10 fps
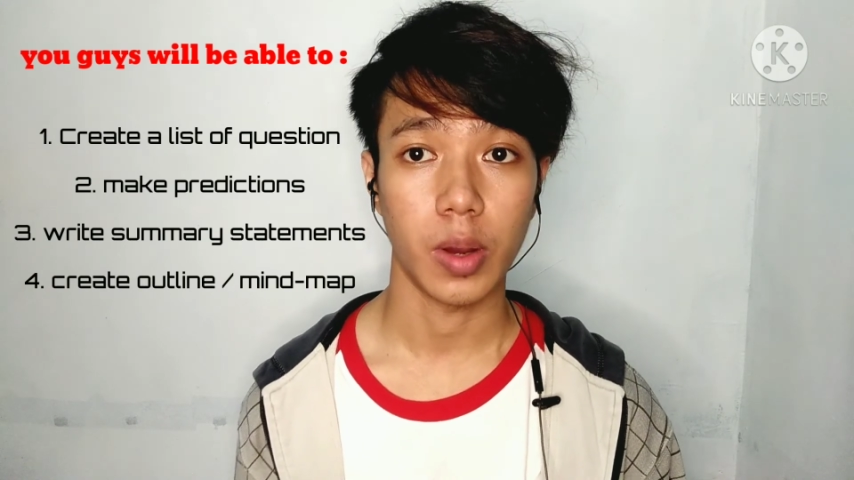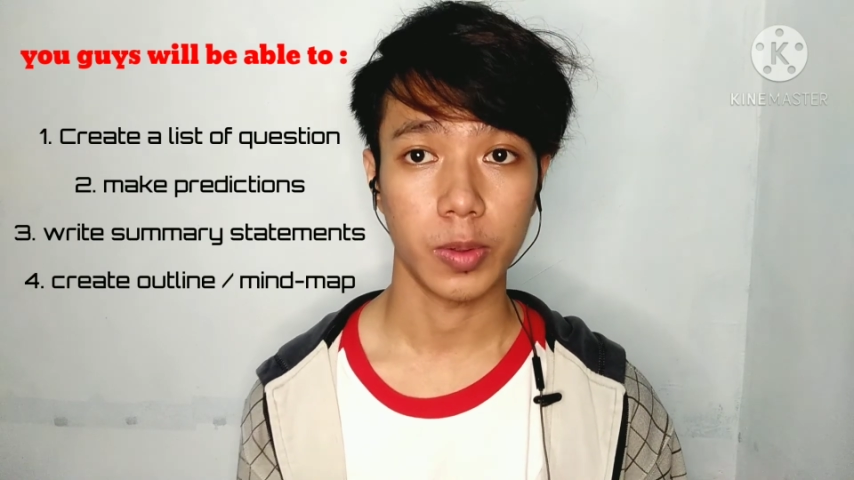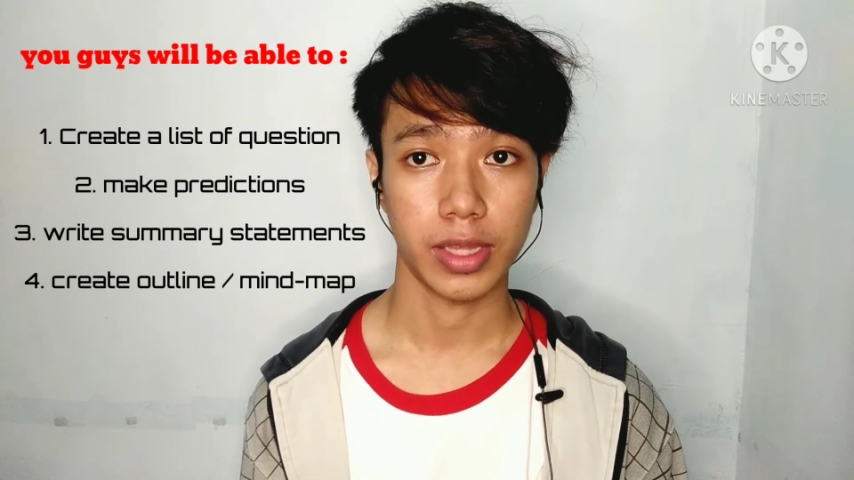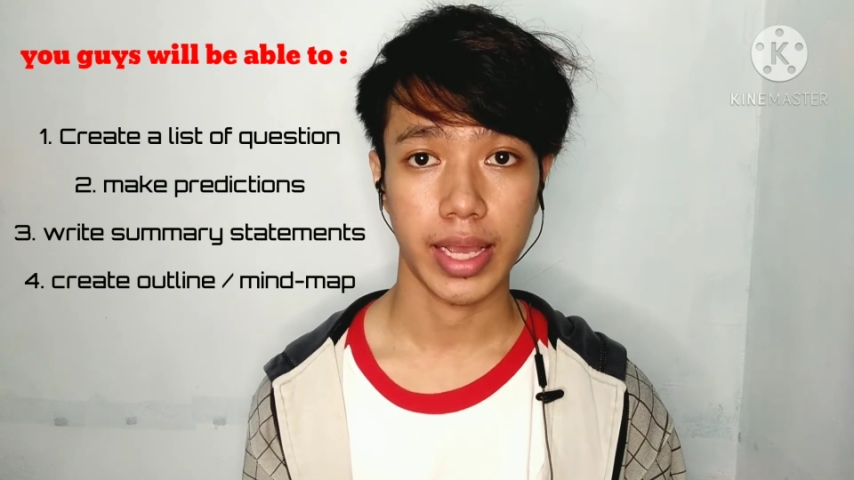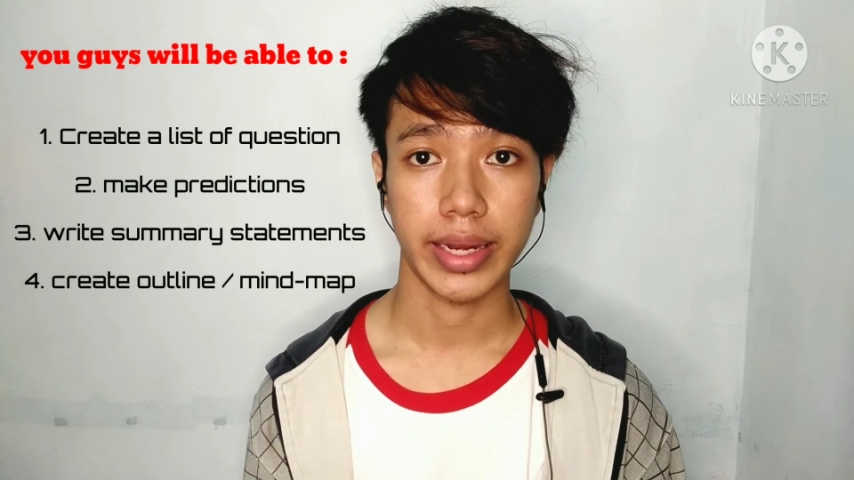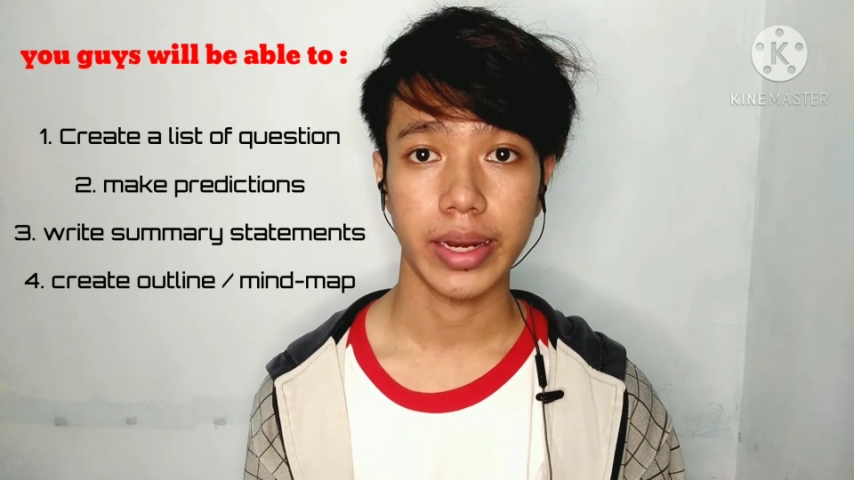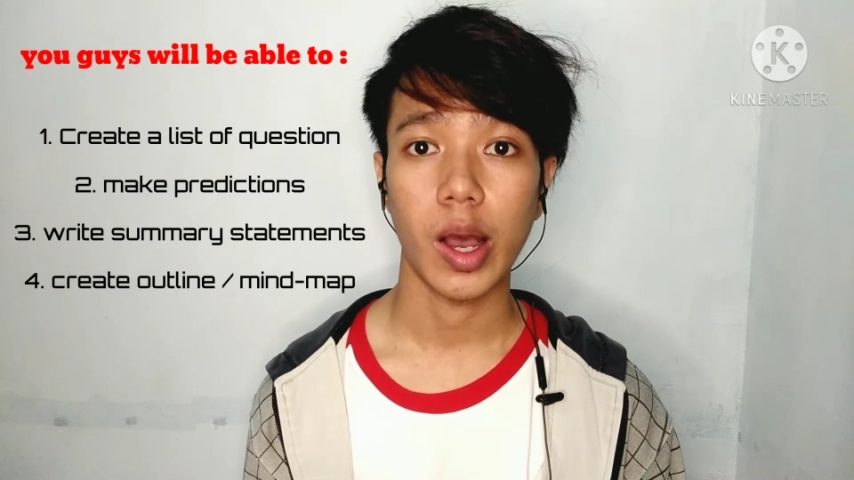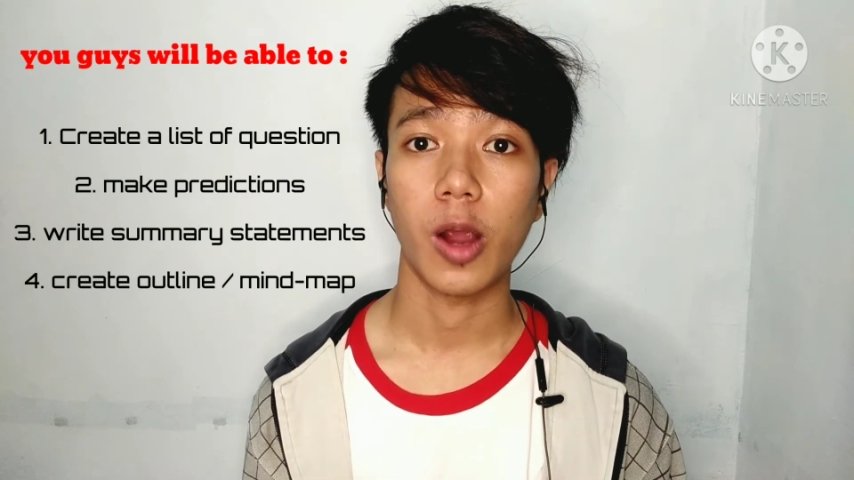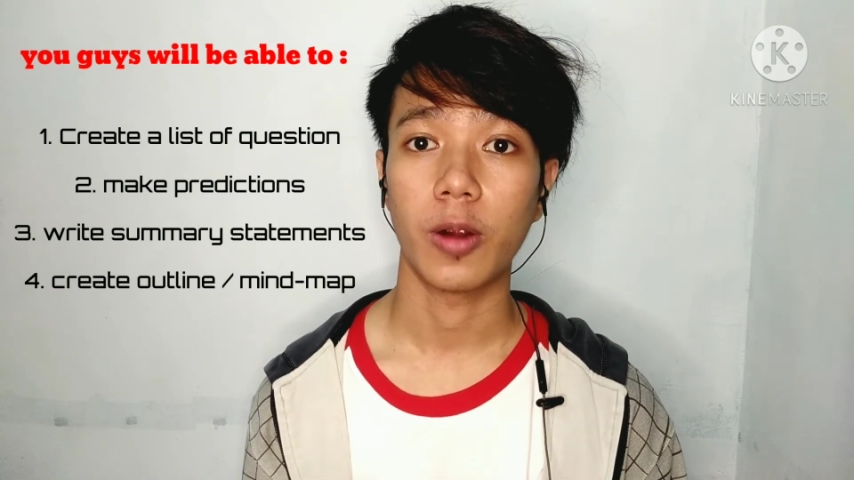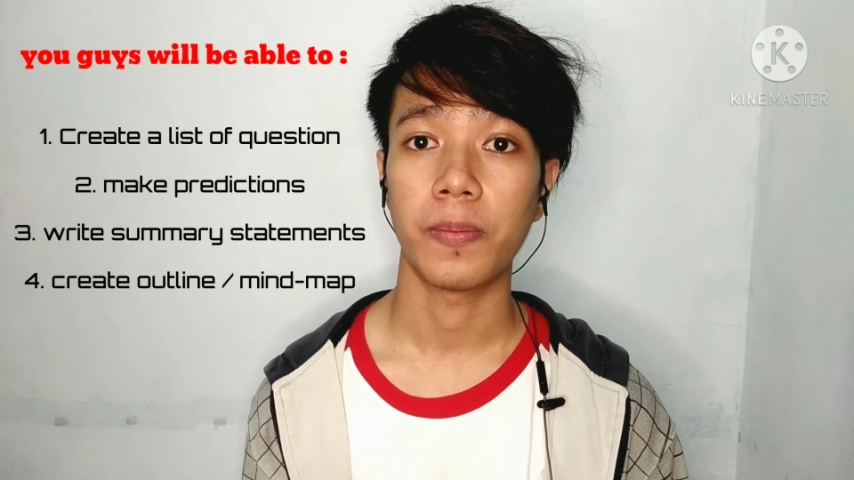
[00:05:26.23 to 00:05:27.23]
outline
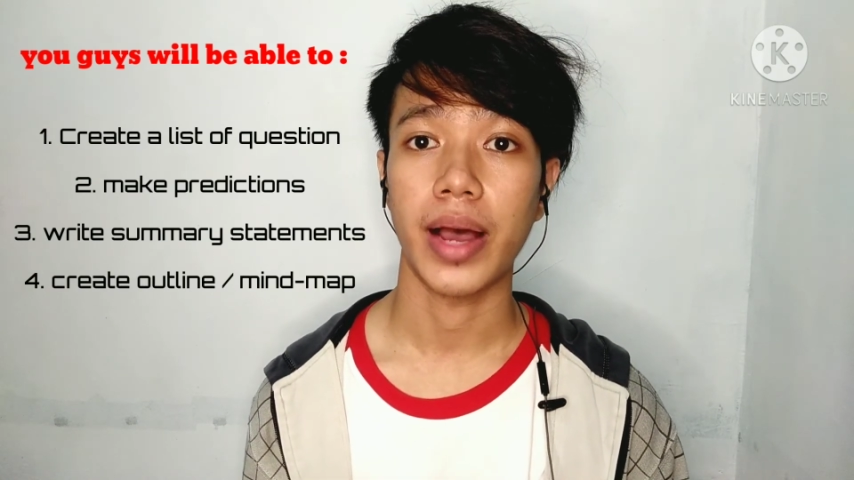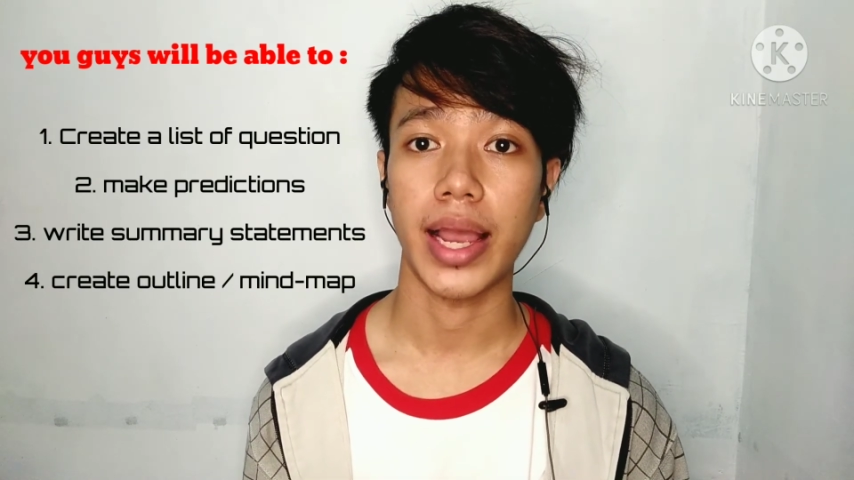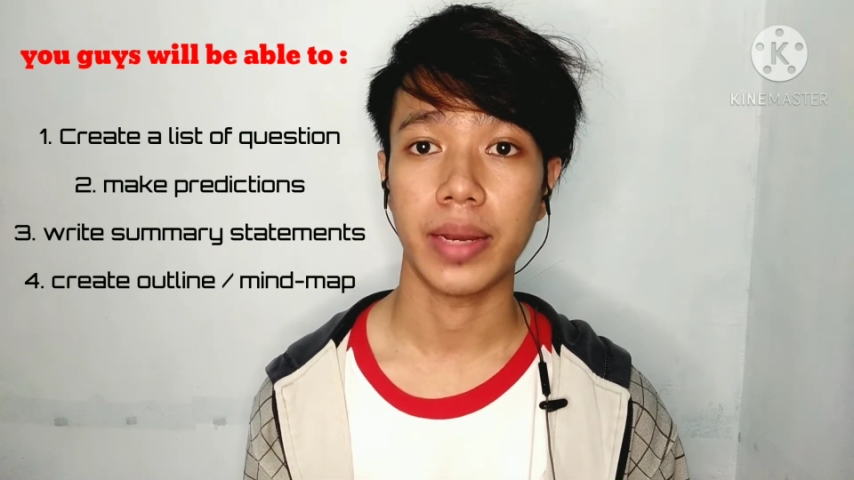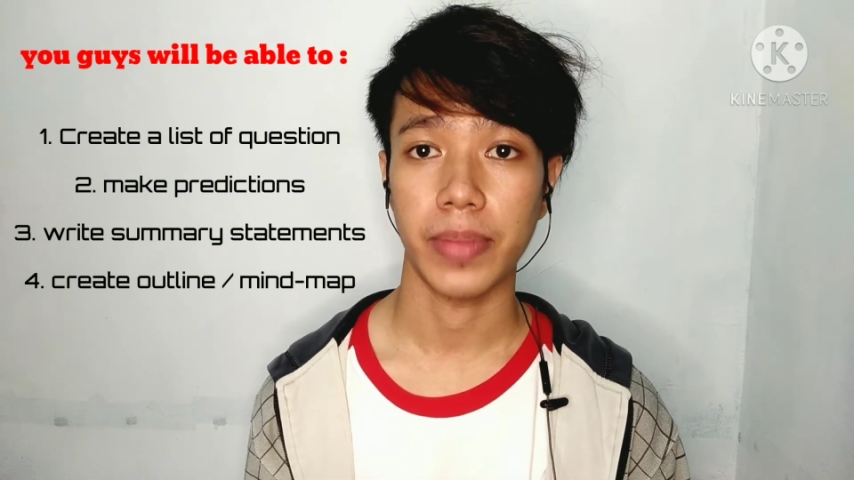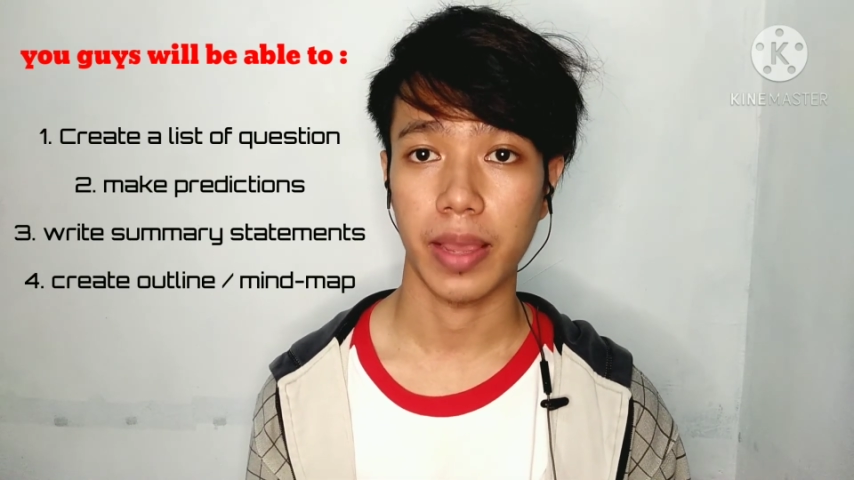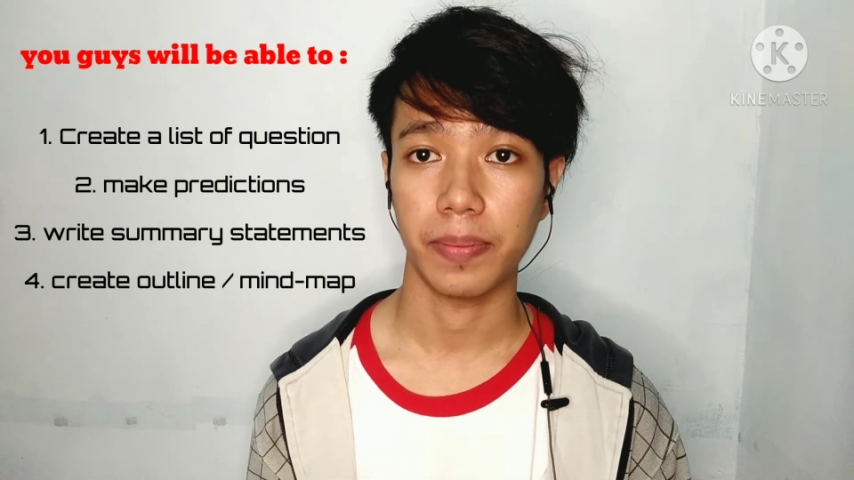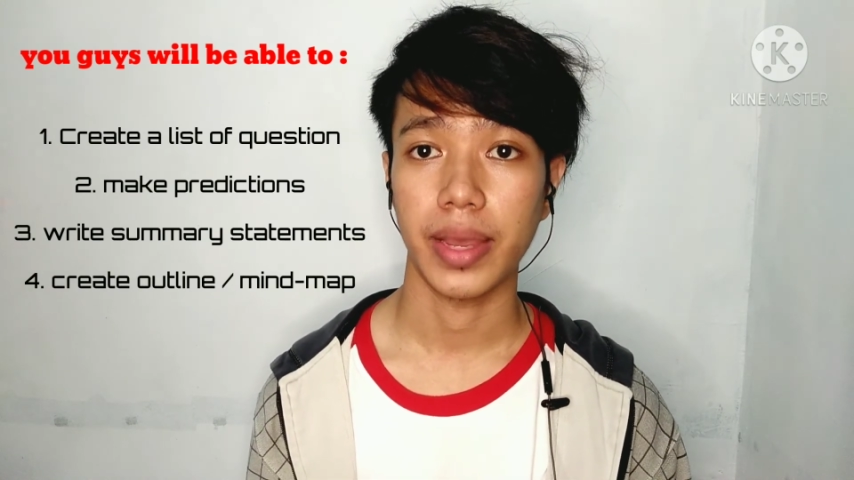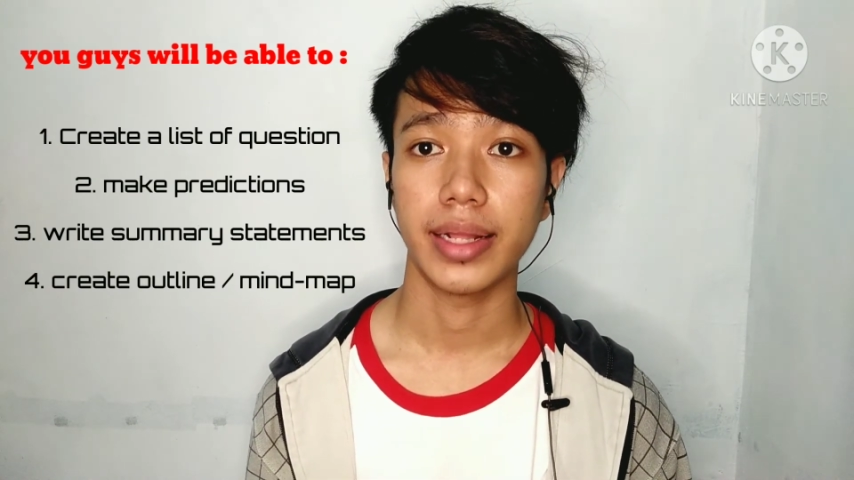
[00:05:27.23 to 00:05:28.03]
or mind map